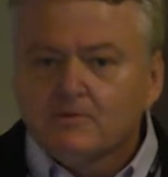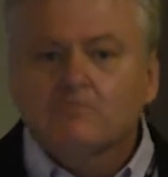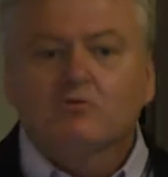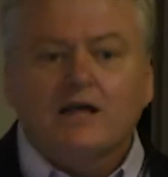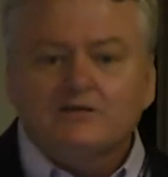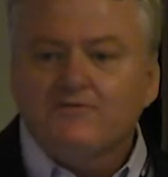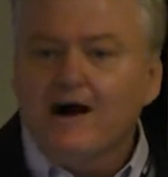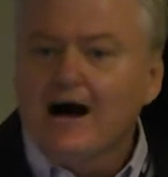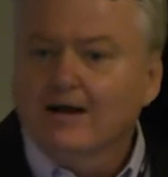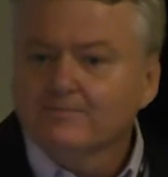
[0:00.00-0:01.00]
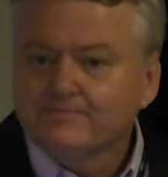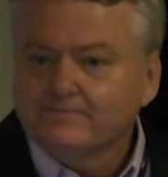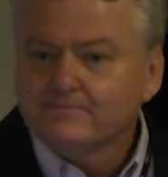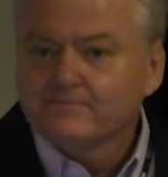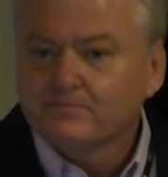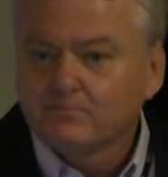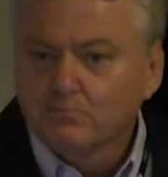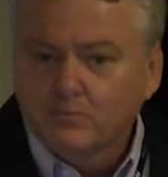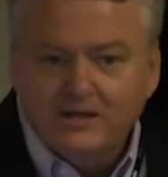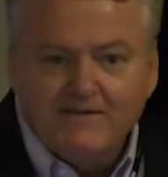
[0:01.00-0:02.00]
Well, that's fine.
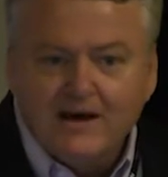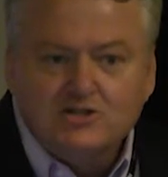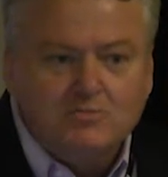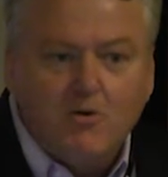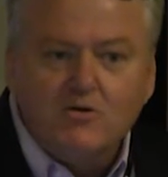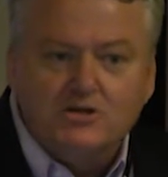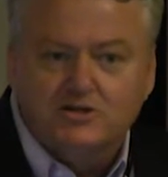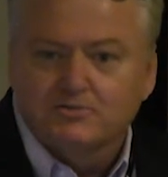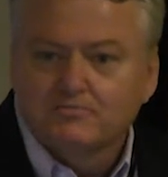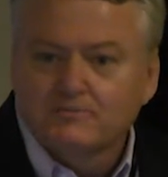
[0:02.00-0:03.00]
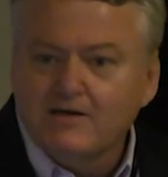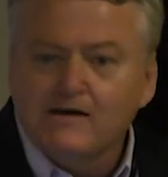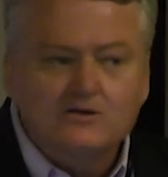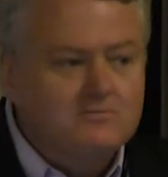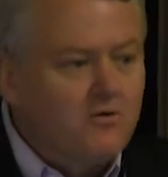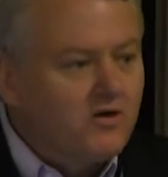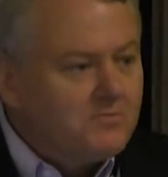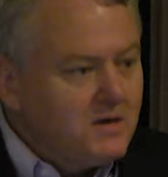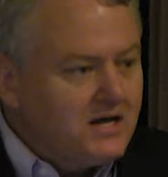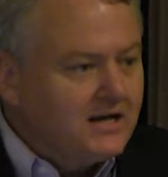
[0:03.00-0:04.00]
But they've outsmarted you. They've outsmarted
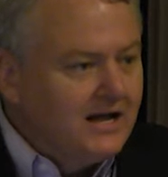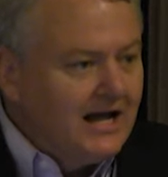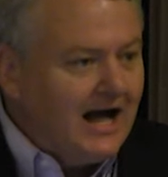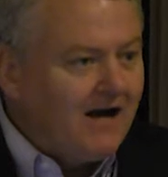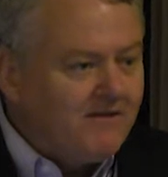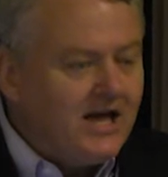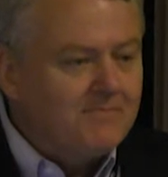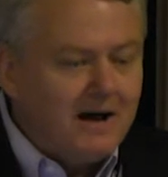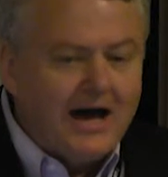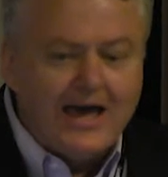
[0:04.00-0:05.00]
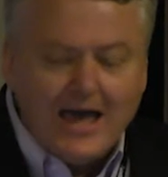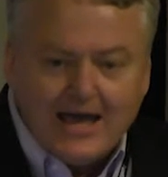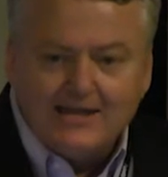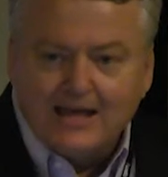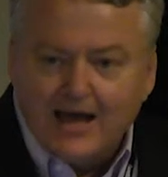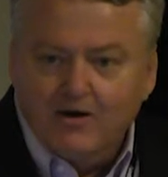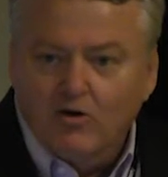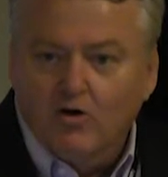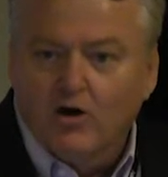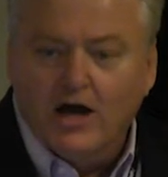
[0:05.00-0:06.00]
me. I've had my head
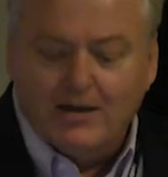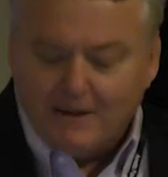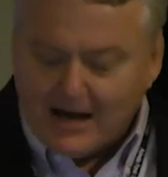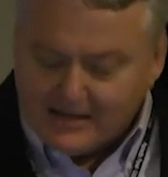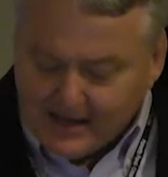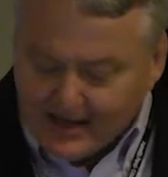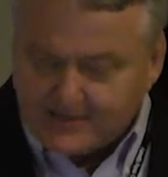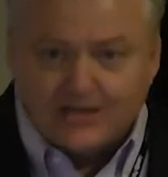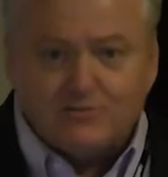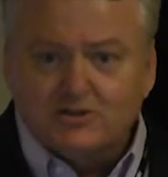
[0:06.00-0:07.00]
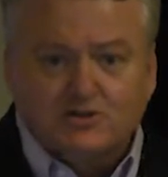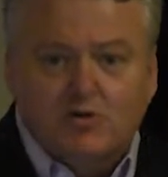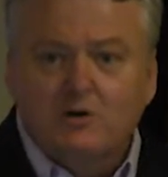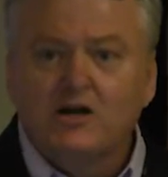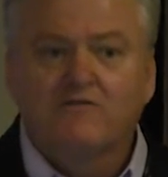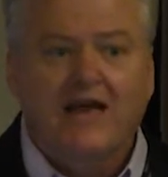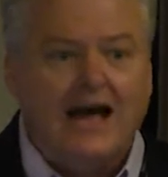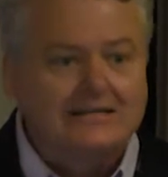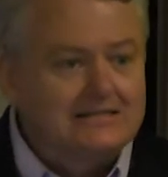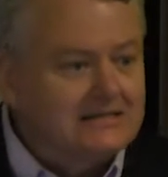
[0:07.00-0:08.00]
down at my desk. That's why so many of you
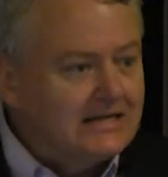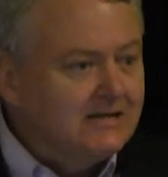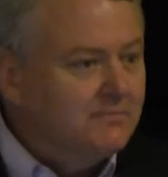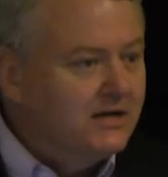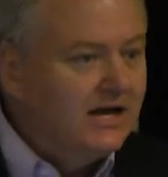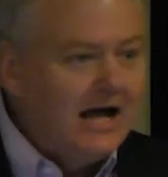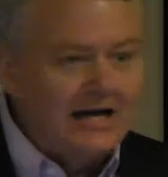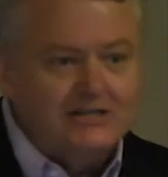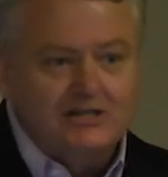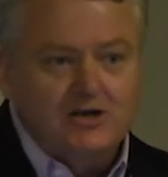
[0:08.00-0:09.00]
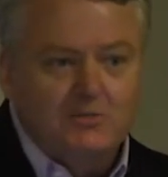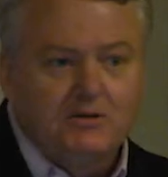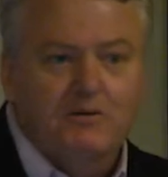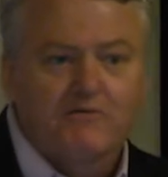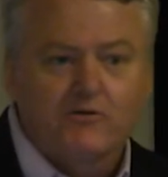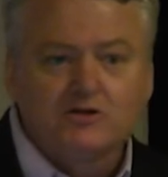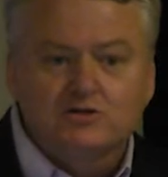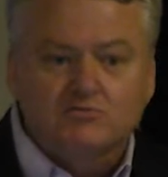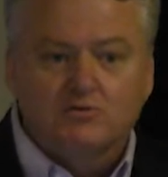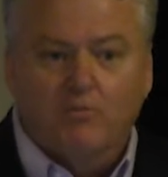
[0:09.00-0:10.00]
hadn't seen me. I see so many of my friends
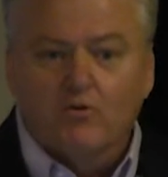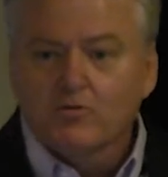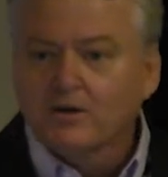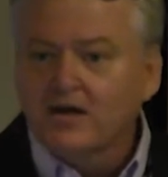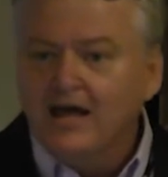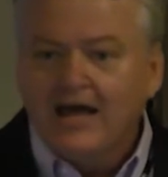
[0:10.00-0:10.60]
who supported me.